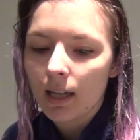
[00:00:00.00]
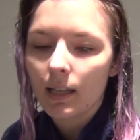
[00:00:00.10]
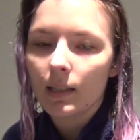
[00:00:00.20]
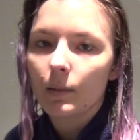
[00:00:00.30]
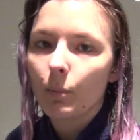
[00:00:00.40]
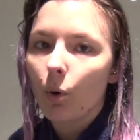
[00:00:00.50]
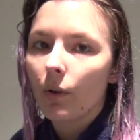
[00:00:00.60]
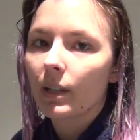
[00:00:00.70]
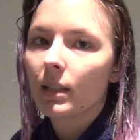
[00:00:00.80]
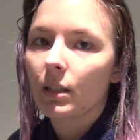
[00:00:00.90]
is
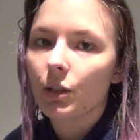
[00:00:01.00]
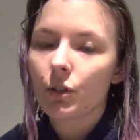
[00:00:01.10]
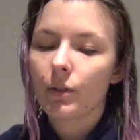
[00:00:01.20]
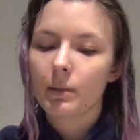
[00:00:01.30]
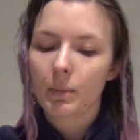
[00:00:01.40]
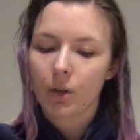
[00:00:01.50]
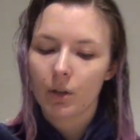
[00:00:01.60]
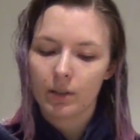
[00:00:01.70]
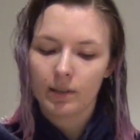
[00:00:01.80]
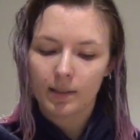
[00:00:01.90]
pour the conditioner in
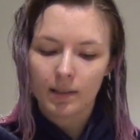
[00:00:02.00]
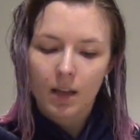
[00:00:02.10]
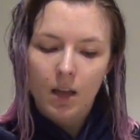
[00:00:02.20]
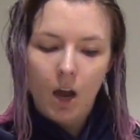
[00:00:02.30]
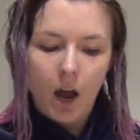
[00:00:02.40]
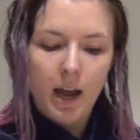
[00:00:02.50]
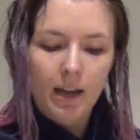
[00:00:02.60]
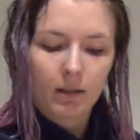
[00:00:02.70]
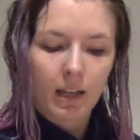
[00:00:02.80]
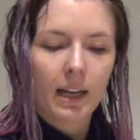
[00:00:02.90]
because
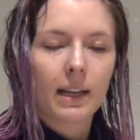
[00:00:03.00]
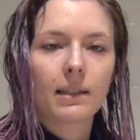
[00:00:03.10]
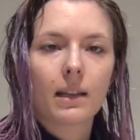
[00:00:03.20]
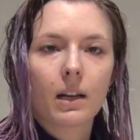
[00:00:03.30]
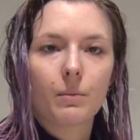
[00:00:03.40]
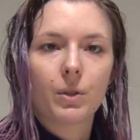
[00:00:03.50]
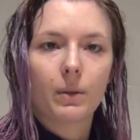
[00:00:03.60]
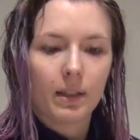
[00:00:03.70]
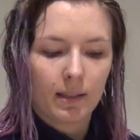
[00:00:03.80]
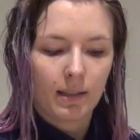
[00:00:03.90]
I, like I said, I'm
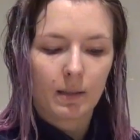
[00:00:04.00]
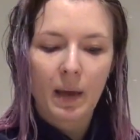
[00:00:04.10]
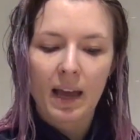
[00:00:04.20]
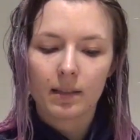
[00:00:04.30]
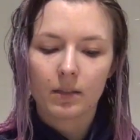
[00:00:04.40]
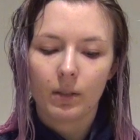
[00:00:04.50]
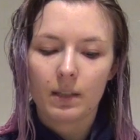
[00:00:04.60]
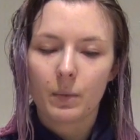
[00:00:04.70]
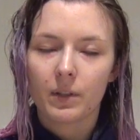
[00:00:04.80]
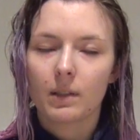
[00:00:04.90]
doing this as pastel
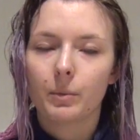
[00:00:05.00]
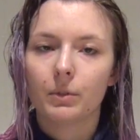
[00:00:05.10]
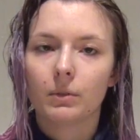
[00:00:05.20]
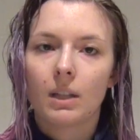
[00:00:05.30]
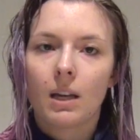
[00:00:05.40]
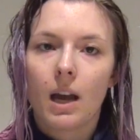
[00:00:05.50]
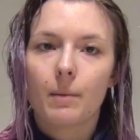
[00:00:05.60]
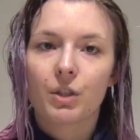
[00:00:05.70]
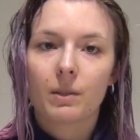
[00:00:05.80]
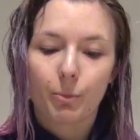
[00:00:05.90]
as possible.
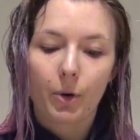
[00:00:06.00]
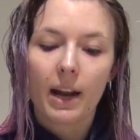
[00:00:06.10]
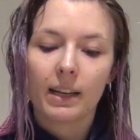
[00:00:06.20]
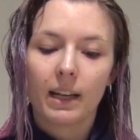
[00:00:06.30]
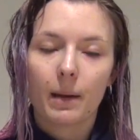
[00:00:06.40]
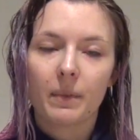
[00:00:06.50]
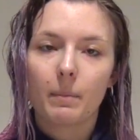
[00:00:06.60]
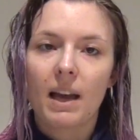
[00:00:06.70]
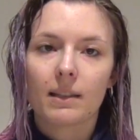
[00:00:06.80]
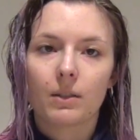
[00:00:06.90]
I'm just brightening up the
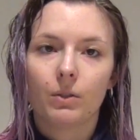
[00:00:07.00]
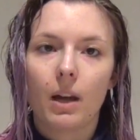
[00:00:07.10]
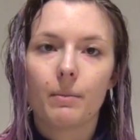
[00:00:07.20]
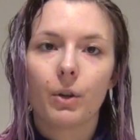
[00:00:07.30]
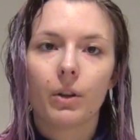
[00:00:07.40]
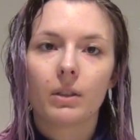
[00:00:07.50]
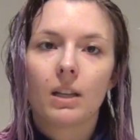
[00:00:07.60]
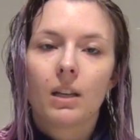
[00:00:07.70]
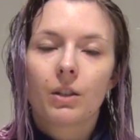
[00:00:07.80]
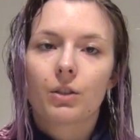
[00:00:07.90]
pastel. I'm not
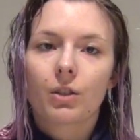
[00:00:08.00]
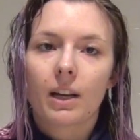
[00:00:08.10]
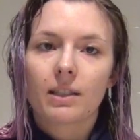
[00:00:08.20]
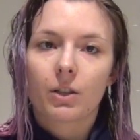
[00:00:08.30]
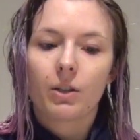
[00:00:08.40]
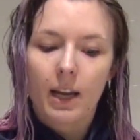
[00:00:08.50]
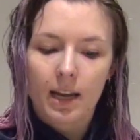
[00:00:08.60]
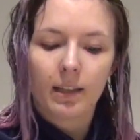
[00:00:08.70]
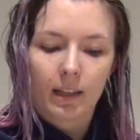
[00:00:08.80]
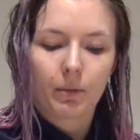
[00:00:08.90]
trying to
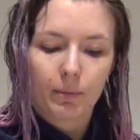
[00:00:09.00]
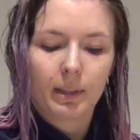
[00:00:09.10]
create like a